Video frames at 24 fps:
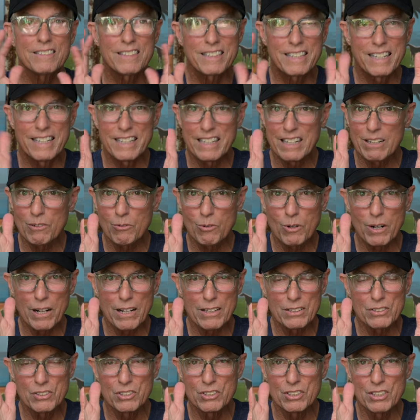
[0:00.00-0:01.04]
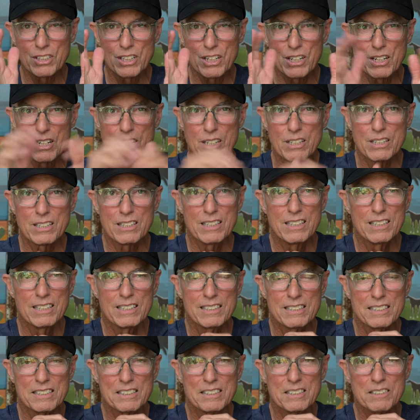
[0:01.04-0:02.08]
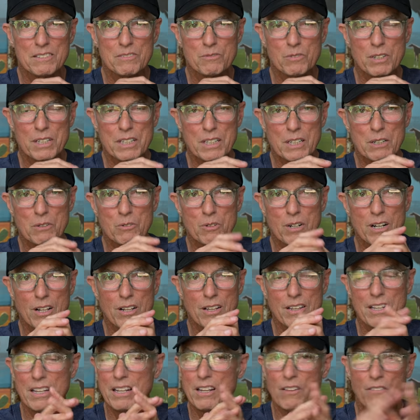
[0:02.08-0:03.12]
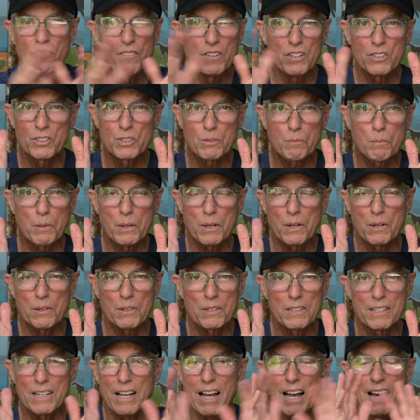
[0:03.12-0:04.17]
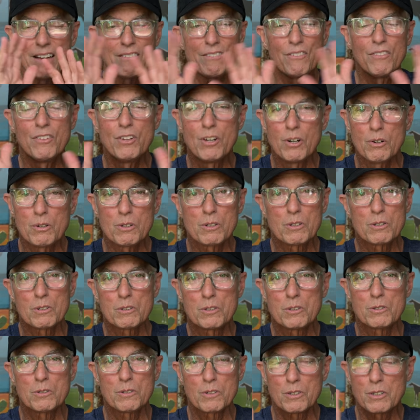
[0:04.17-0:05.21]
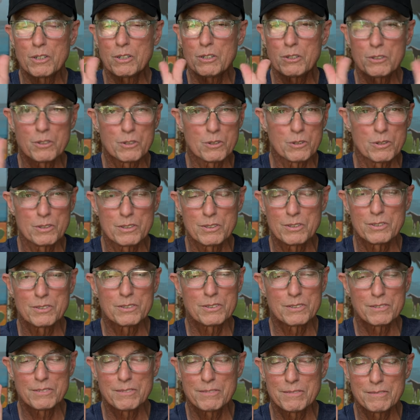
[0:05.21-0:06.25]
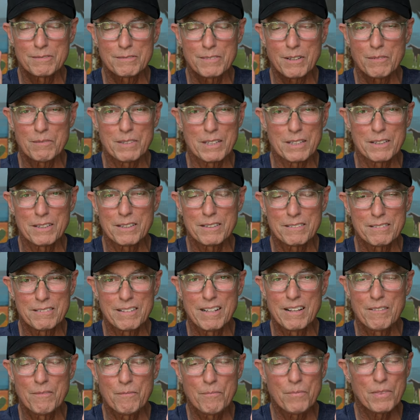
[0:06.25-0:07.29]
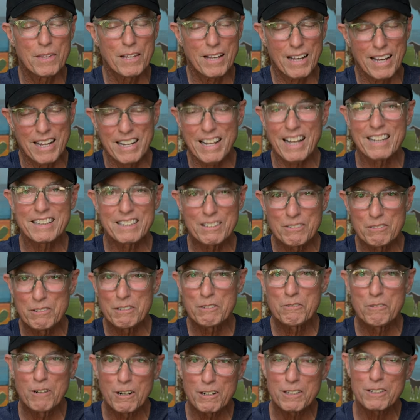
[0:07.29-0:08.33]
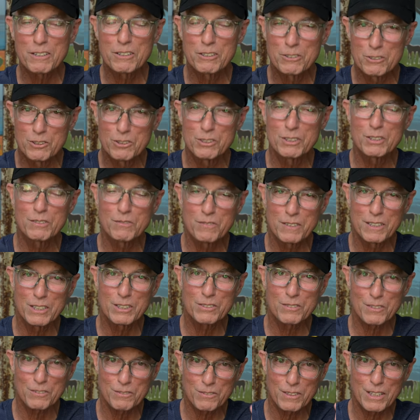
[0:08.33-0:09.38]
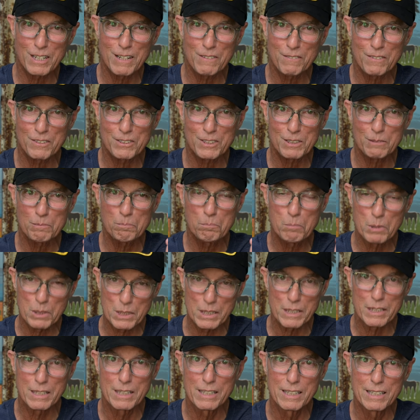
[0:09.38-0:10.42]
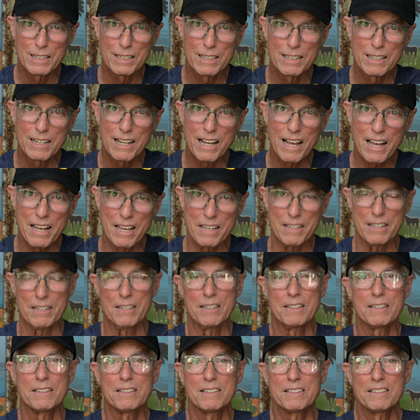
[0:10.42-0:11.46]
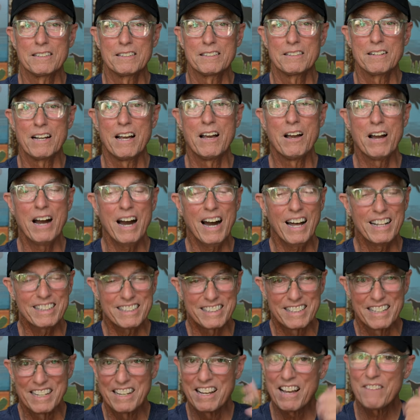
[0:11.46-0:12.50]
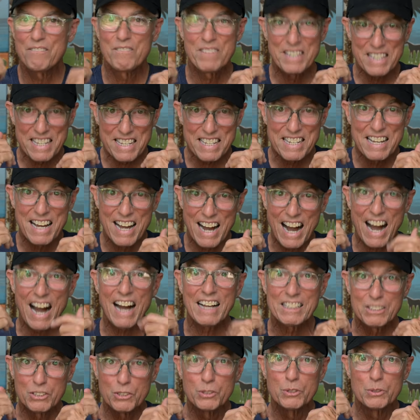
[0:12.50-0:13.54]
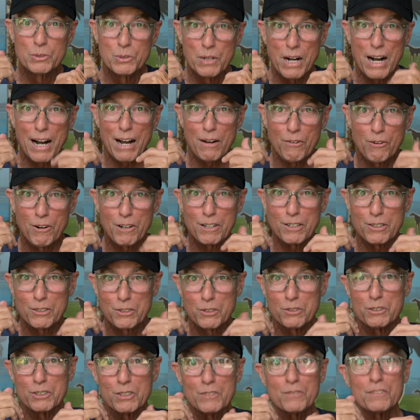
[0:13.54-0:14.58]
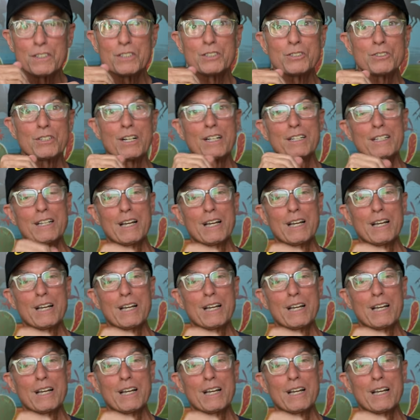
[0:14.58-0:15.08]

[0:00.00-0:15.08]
get it while it's young. Get it while, and the fish apparently have no clue. They're clueless. I mean, not that we want clueless fish for fly fishing, but hey, me, I do. I want clueless fish right